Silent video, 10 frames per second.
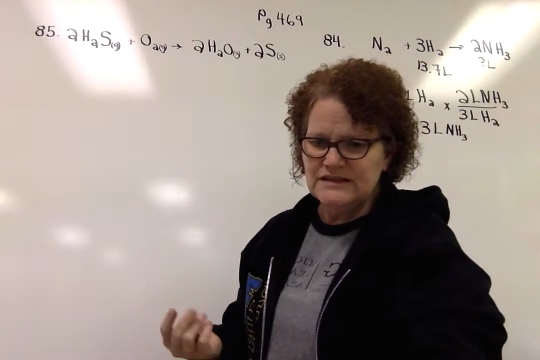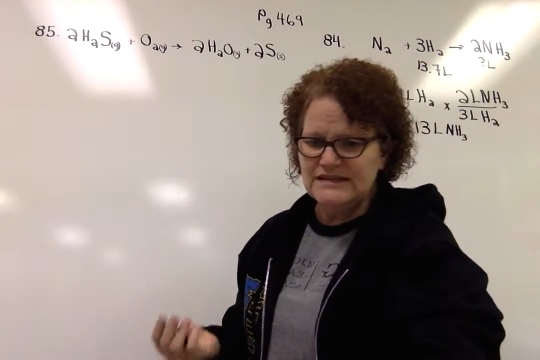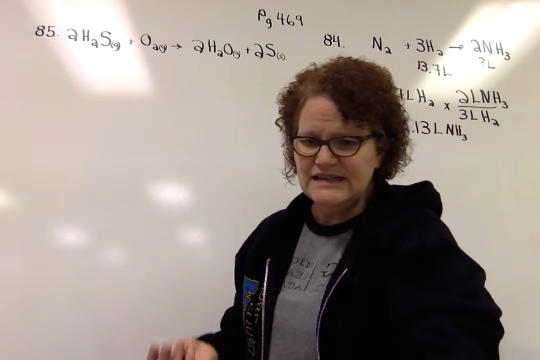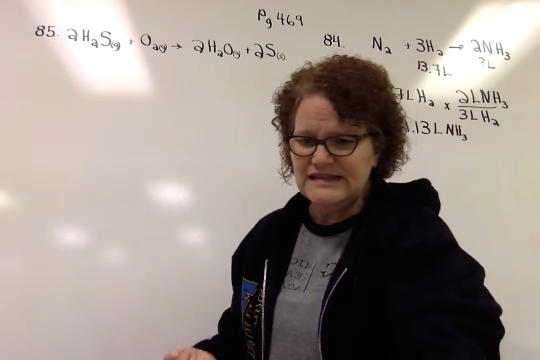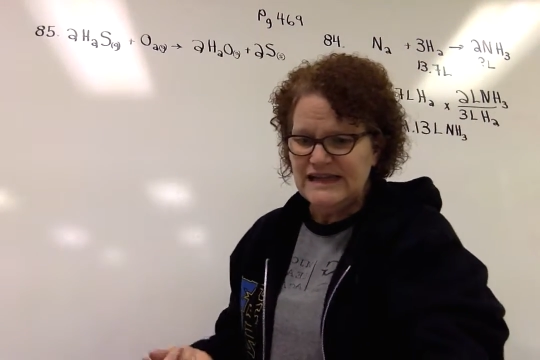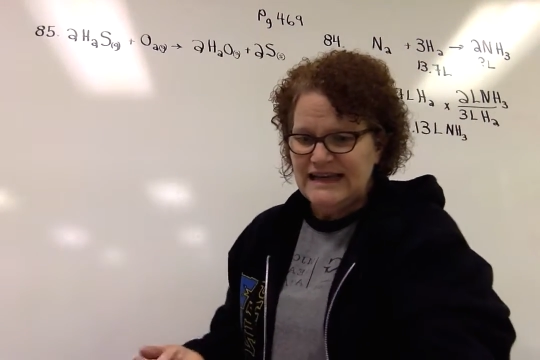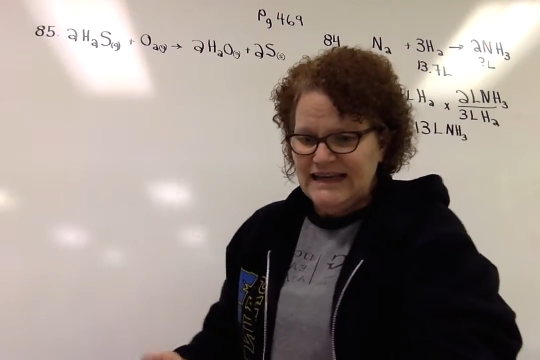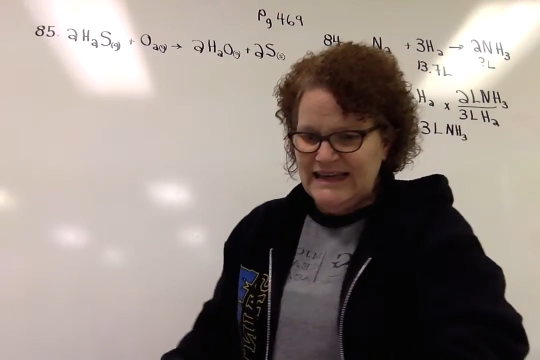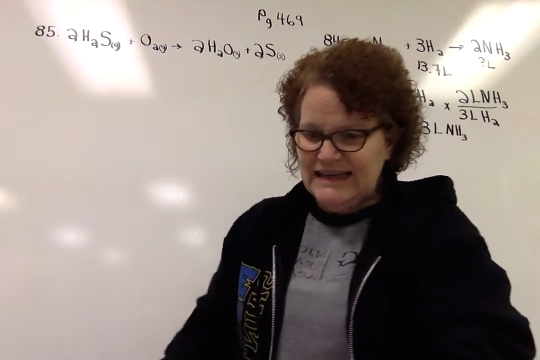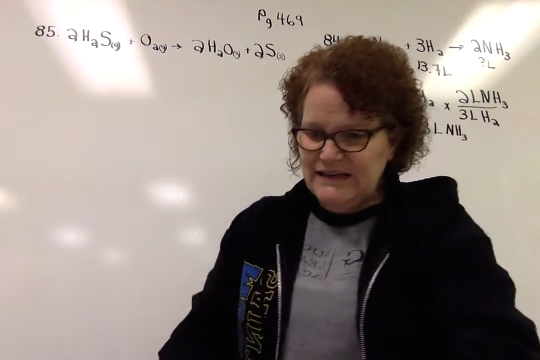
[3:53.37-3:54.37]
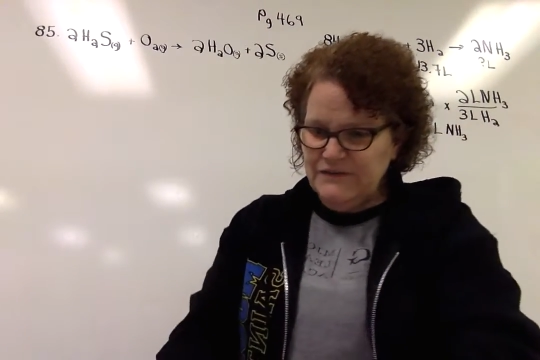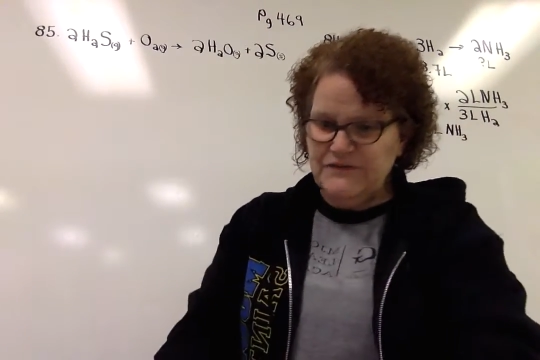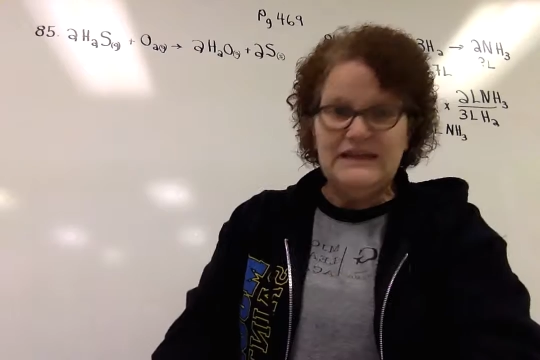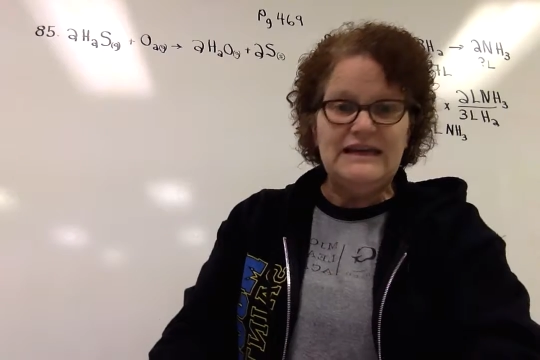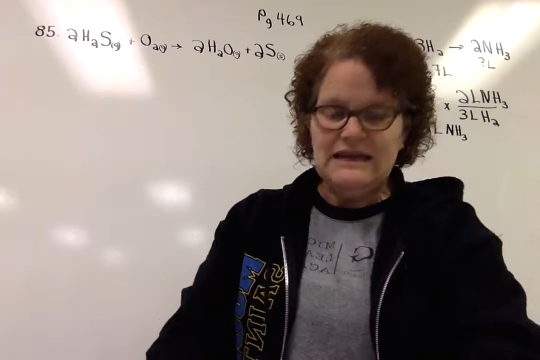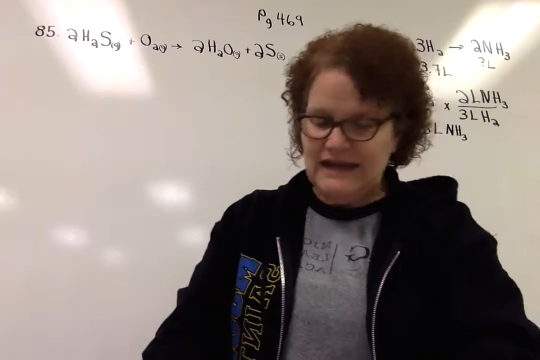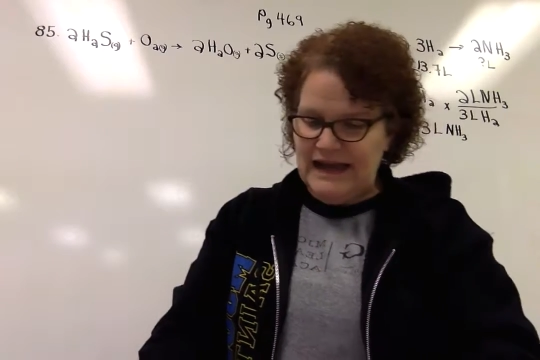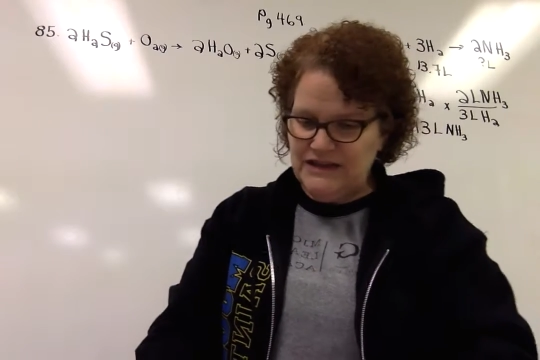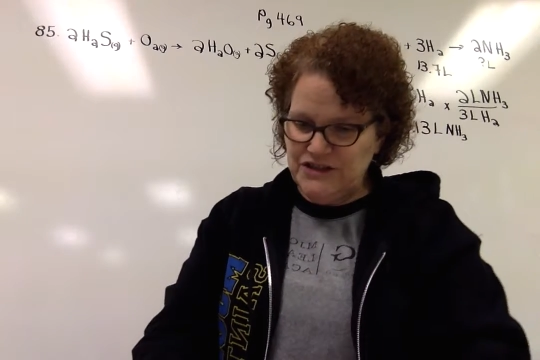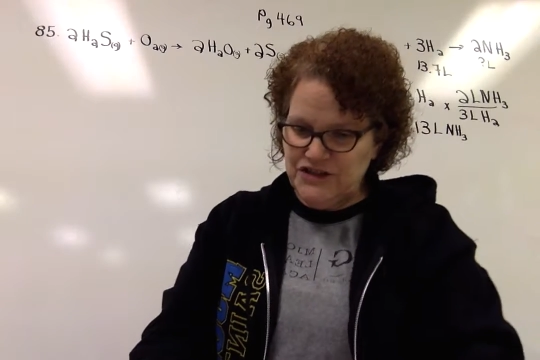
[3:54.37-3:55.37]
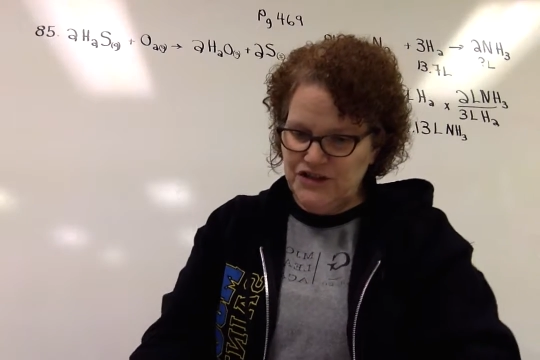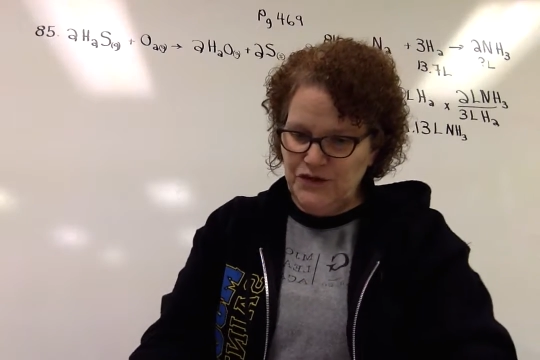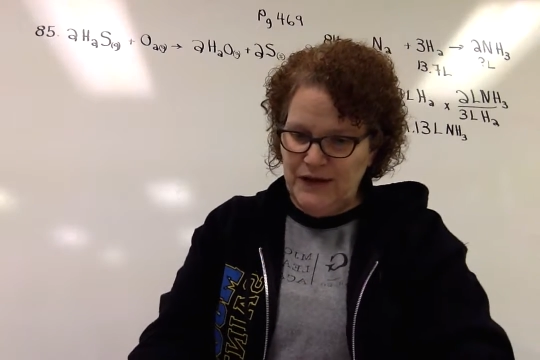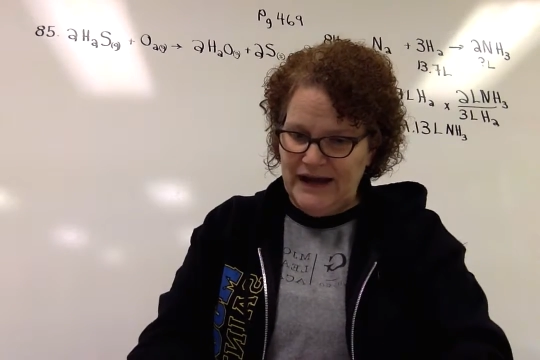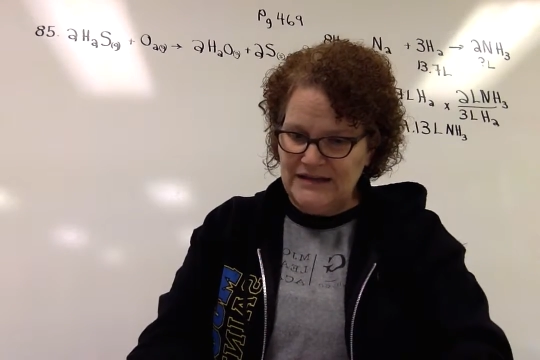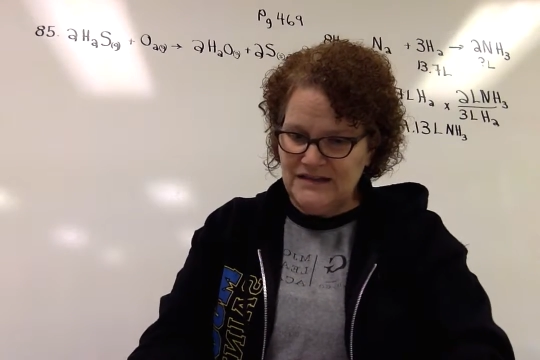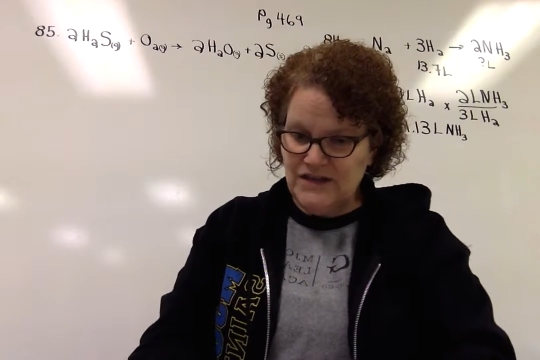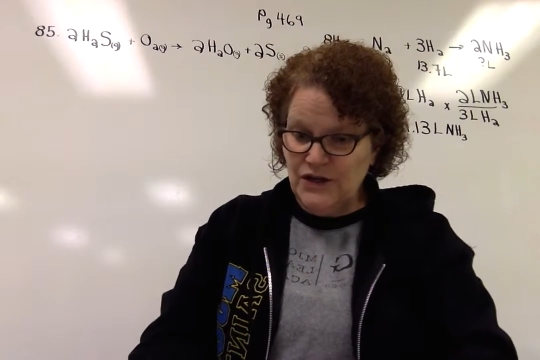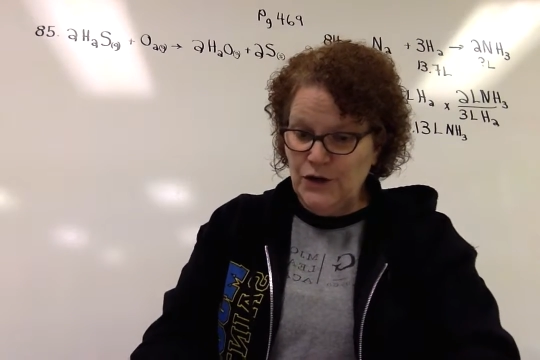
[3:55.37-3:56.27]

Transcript: It says, if the H2S